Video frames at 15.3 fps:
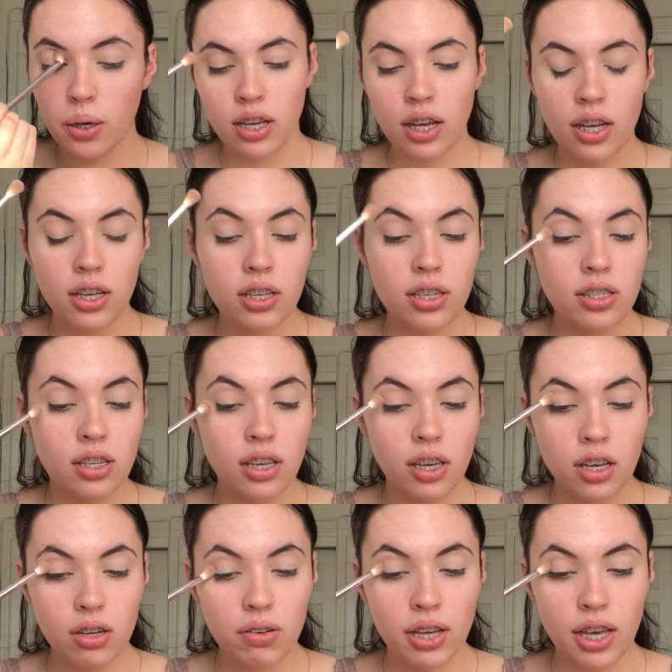I can see
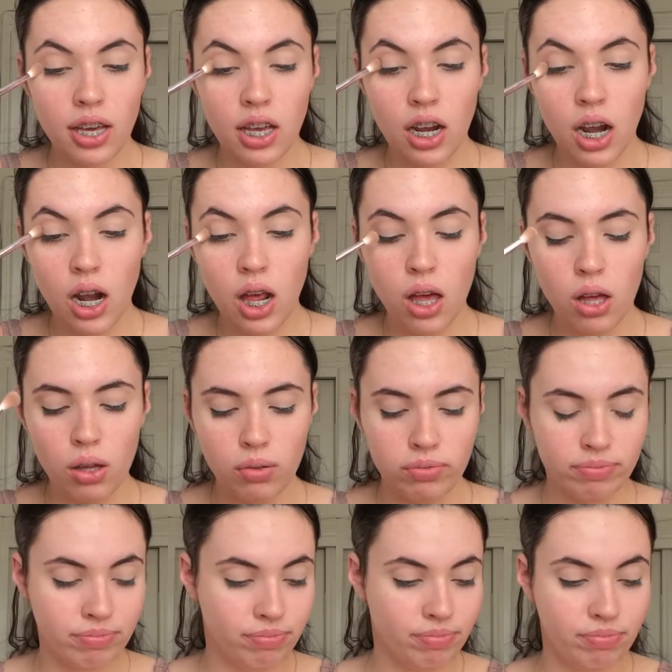your halo.
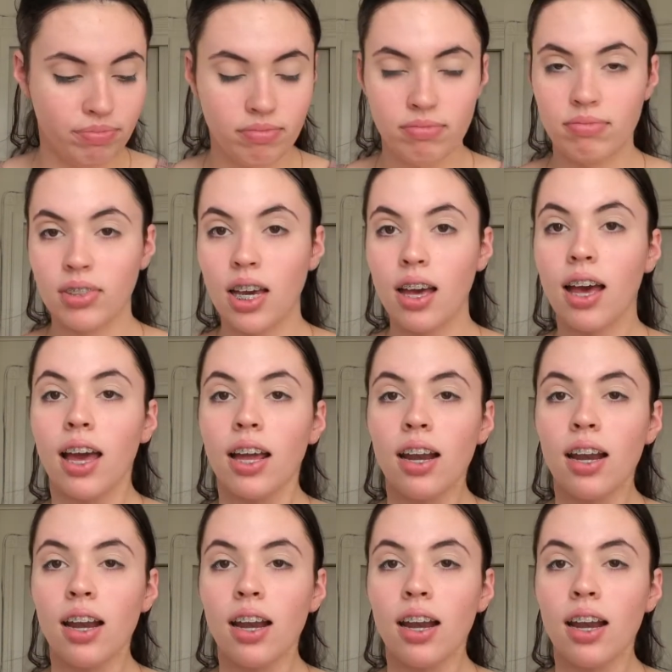Yeah,